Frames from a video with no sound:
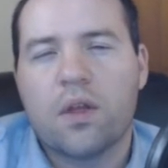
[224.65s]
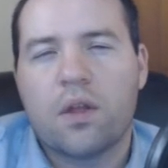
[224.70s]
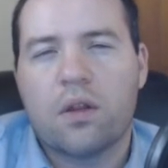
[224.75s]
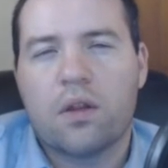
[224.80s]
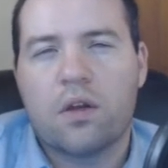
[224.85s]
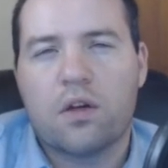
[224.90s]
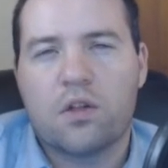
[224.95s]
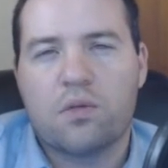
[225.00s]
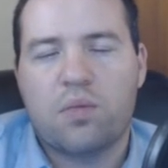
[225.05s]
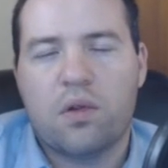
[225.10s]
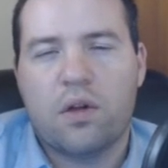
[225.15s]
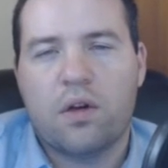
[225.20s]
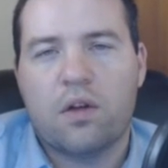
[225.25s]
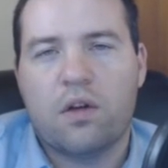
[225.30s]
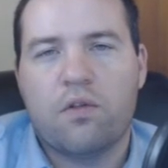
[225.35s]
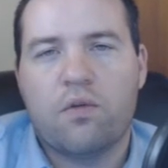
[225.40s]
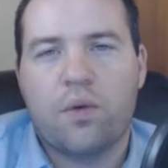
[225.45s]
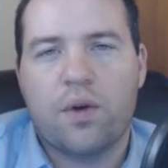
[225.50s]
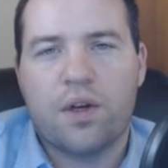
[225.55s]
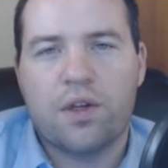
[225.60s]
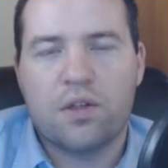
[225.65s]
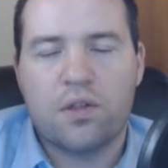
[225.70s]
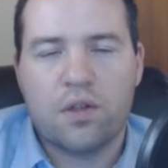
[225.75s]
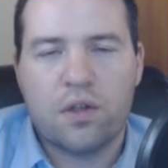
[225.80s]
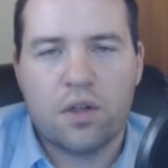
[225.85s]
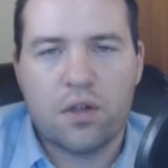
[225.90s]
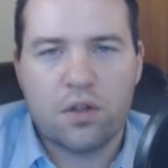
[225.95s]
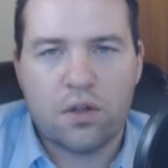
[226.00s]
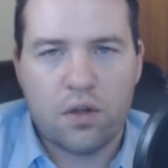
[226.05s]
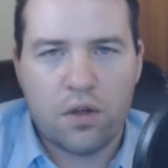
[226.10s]
There's plenty of ways you
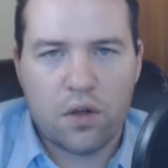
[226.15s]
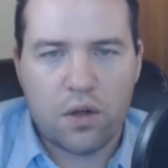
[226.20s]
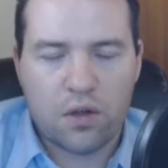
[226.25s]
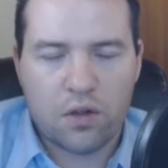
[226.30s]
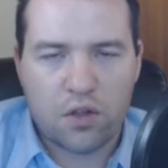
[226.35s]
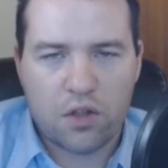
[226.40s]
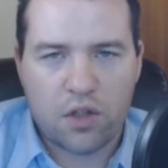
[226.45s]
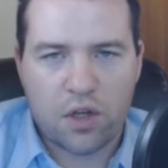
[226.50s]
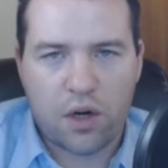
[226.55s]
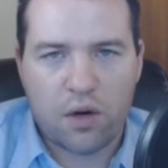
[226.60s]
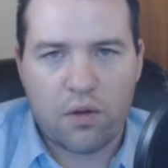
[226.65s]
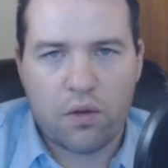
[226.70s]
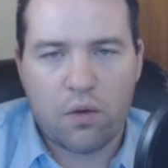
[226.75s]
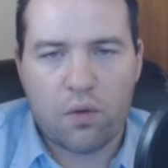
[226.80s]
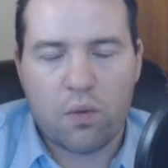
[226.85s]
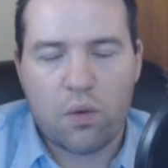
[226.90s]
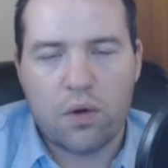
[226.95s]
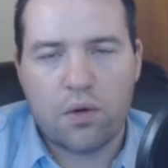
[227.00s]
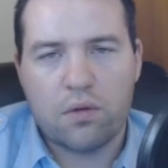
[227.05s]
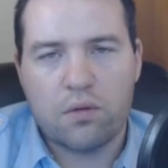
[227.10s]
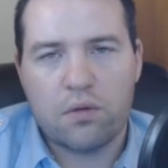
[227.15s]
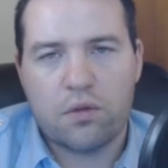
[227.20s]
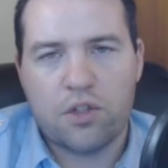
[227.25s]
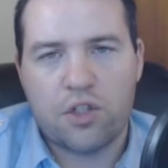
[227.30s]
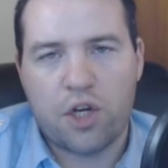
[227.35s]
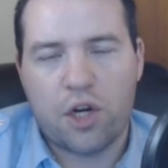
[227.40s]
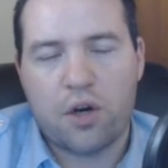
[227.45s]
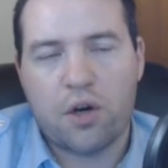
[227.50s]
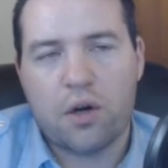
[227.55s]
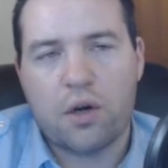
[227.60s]
can
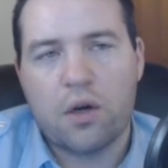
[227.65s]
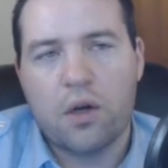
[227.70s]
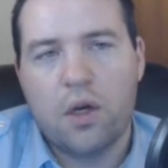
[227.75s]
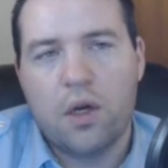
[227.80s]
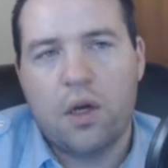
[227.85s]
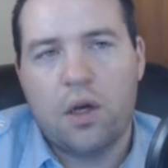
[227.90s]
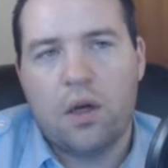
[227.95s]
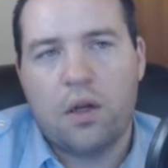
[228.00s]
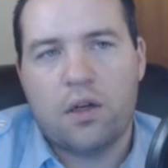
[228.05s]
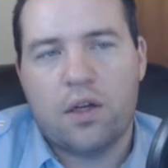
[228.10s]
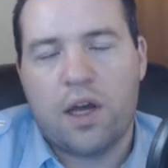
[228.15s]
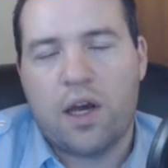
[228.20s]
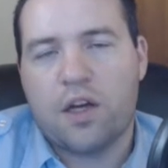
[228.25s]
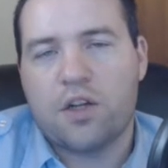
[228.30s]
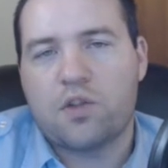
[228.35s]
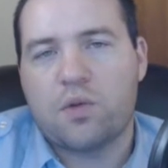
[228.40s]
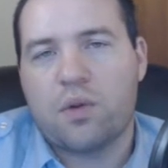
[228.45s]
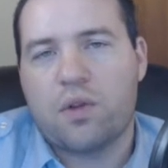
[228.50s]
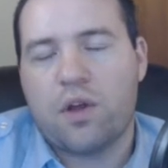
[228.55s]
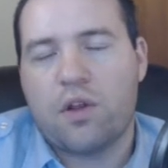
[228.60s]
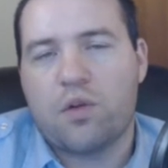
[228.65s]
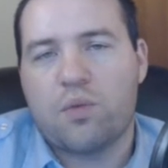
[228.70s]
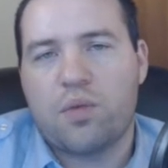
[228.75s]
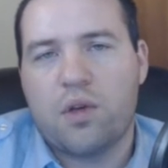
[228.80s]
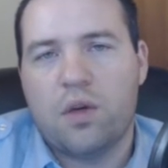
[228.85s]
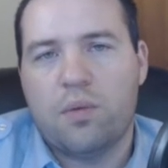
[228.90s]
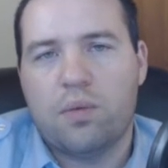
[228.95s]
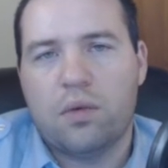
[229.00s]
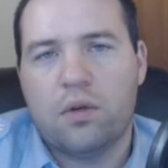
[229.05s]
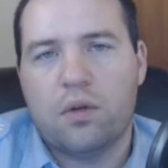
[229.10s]
share Dash with other
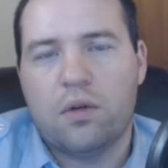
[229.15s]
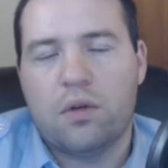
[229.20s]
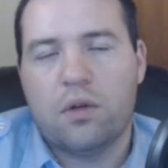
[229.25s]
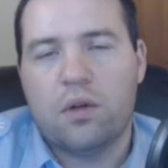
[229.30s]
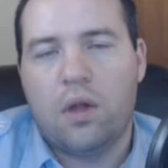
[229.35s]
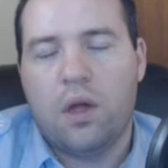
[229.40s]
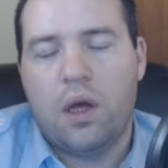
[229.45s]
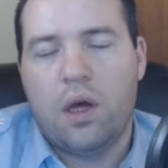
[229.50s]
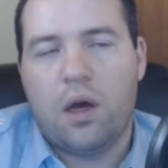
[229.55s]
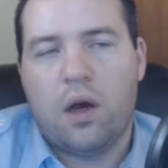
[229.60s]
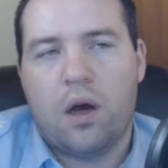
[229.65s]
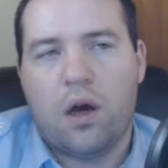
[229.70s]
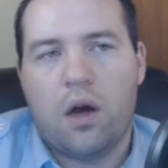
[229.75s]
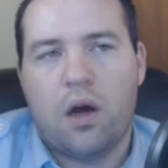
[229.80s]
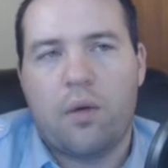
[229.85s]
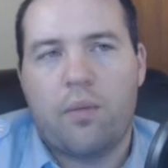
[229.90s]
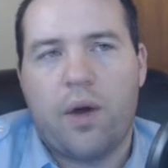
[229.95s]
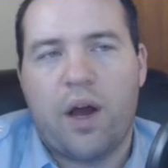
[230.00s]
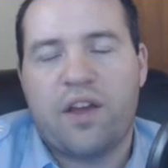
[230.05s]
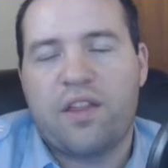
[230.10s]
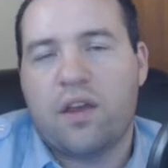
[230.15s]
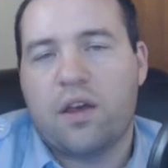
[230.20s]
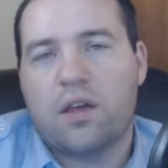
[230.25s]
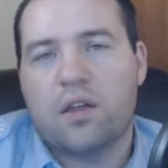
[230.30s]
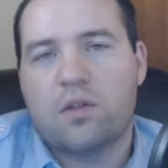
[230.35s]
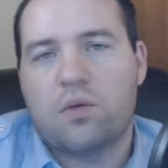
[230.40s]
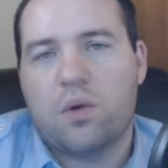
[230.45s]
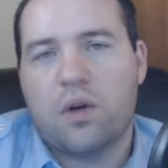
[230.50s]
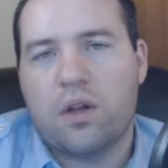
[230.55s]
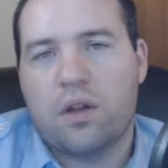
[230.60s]
people. I think
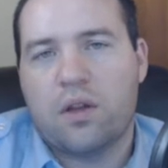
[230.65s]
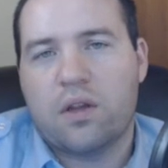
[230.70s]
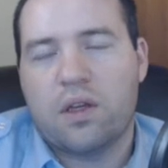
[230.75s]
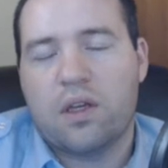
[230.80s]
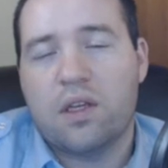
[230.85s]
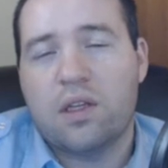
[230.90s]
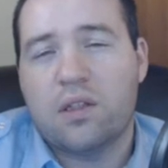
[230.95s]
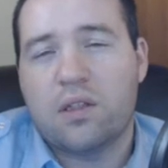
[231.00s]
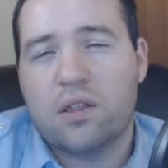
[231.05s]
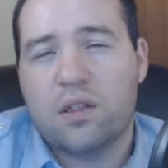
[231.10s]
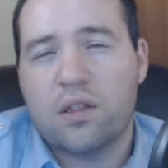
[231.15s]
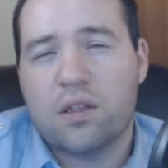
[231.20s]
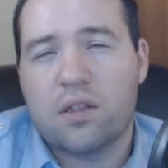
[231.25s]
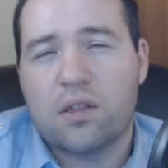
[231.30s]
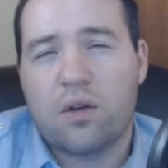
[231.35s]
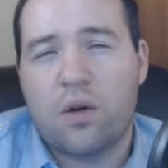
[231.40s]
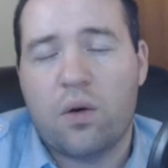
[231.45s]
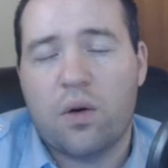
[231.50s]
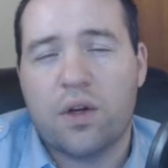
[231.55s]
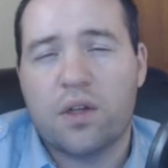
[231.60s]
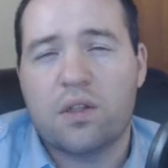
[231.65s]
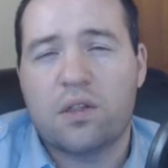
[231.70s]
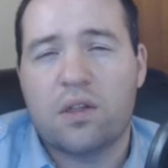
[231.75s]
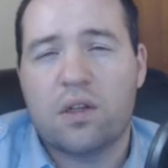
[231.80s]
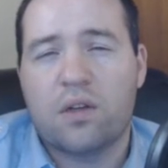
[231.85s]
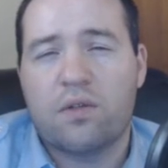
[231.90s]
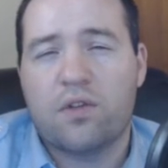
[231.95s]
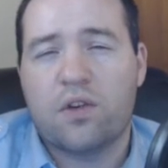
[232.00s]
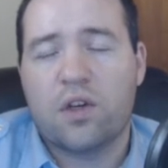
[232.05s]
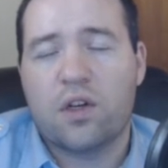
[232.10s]
it's one of the easiest coins
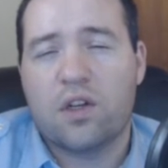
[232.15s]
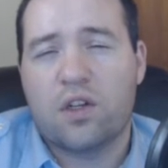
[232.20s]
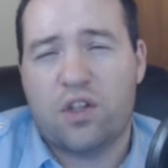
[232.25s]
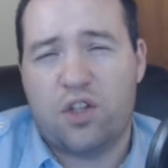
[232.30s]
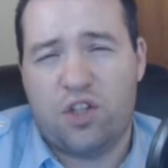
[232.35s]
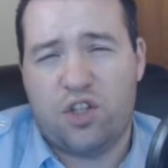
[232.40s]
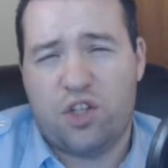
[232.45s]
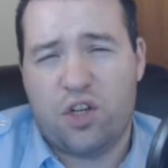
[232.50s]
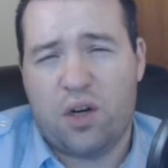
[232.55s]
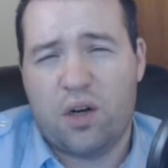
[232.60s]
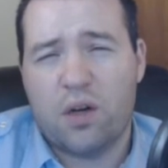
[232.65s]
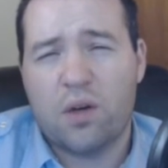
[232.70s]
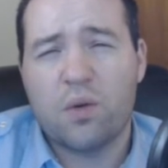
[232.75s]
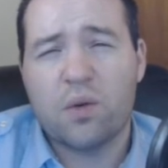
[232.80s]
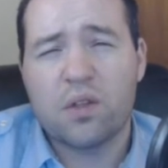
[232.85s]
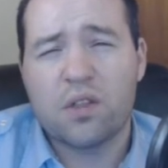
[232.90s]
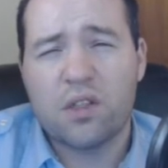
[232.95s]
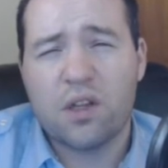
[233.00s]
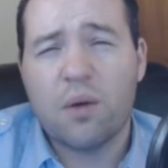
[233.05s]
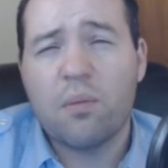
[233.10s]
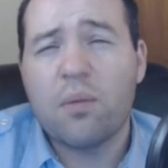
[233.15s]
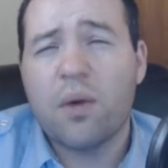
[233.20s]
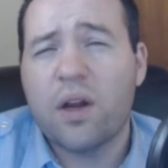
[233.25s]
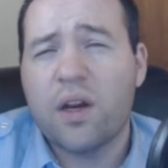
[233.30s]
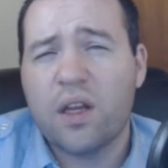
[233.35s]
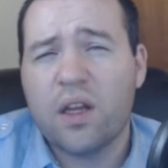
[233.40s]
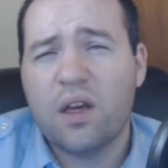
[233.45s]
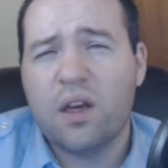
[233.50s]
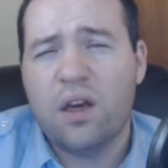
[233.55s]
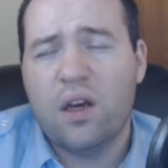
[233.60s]
that if you're going to share it with
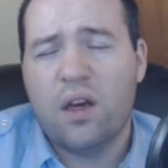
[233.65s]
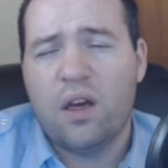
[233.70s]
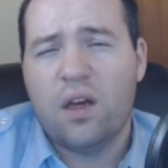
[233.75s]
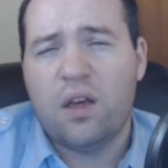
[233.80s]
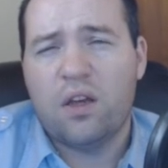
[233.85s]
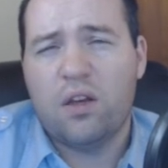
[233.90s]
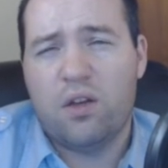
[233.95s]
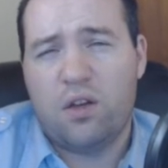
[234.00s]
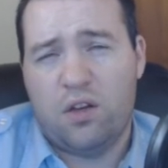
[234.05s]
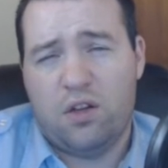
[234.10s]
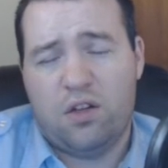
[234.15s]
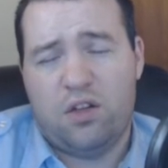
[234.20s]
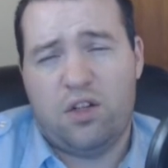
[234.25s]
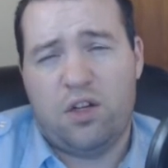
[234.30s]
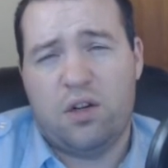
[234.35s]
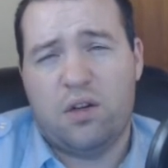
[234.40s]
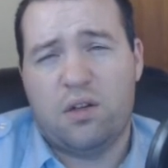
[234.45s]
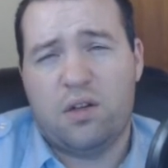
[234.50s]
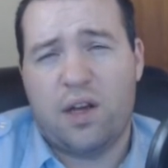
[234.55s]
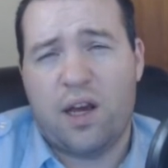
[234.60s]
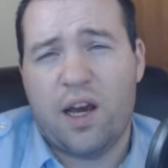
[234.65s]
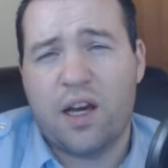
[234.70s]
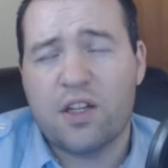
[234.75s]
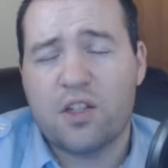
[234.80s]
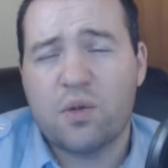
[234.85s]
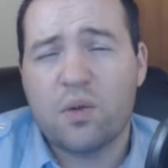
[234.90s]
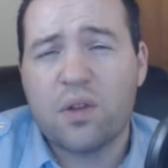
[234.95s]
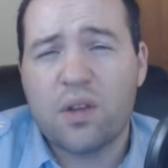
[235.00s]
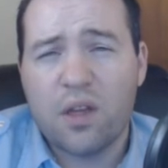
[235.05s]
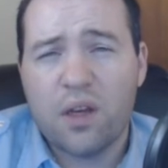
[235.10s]
somebody, you can share
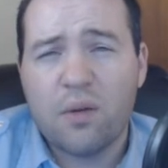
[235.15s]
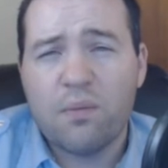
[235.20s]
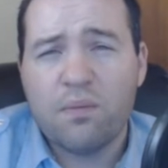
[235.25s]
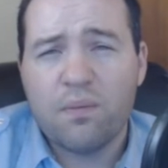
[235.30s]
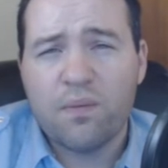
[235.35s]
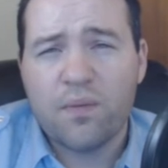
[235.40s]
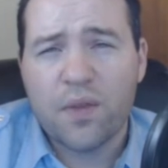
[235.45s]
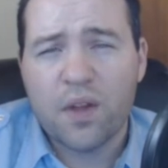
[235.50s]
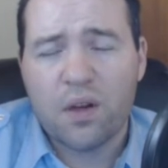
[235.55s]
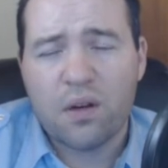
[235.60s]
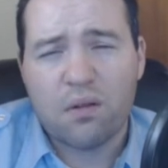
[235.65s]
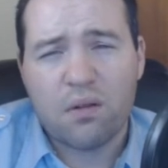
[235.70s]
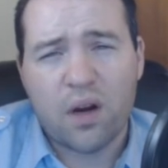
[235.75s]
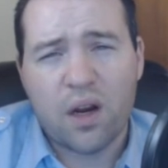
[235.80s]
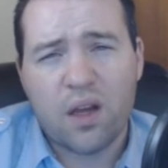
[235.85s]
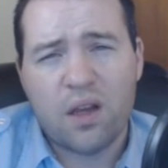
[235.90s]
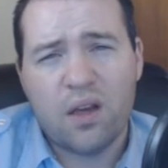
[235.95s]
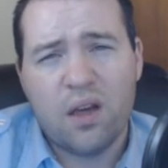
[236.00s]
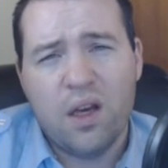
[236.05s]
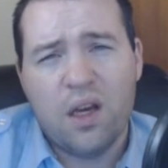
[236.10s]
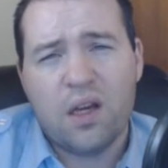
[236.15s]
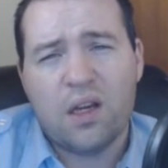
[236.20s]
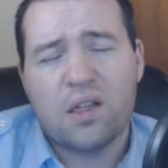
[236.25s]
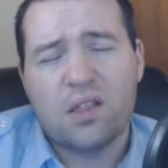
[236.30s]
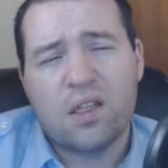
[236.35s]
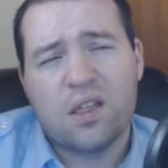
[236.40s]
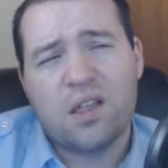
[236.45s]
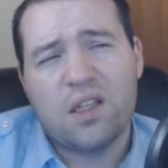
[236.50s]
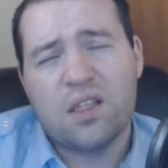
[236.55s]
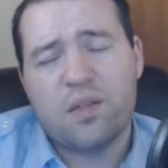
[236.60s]
Dash with them, right? Because
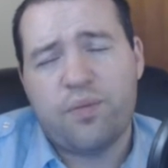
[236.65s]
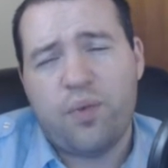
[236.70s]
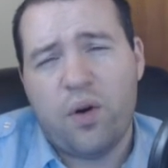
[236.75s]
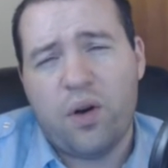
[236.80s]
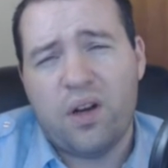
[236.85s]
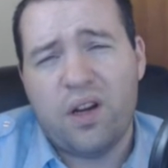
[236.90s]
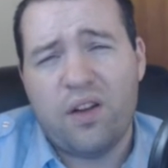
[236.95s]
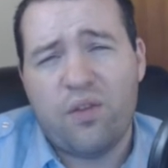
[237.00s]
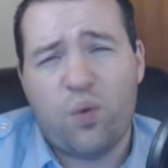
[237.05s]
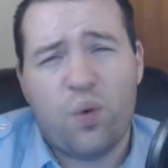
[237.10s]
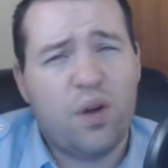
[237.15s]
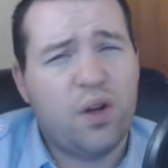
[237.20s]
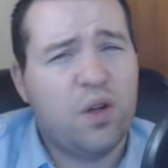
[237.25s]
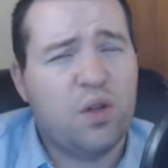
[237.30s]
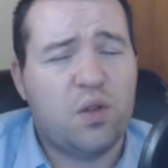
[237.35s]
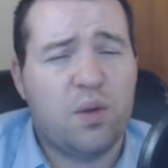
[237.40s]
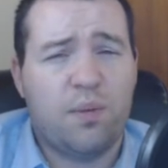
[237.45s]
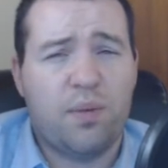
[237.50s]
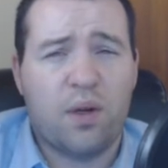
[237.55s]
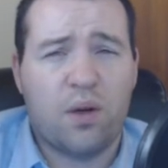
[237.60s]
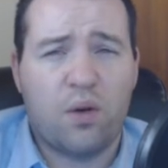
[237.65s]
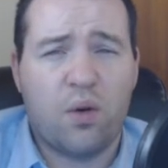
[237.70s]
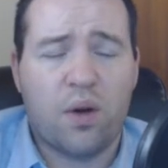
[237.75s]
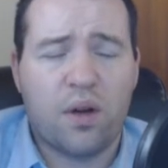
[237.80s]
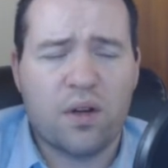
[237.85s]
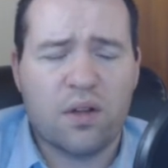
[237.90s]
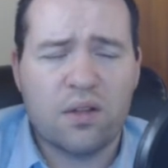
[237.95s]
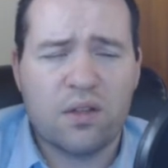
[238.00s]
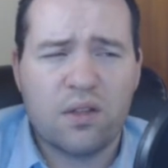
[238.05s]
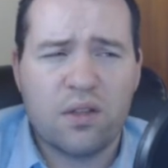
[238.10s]
at this point, everyone knows what
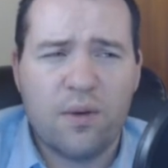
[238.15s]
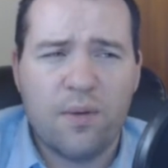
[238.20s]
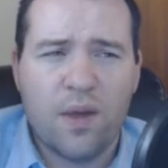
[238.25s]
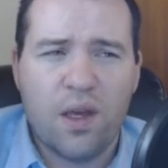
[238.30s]
Bitcoin is.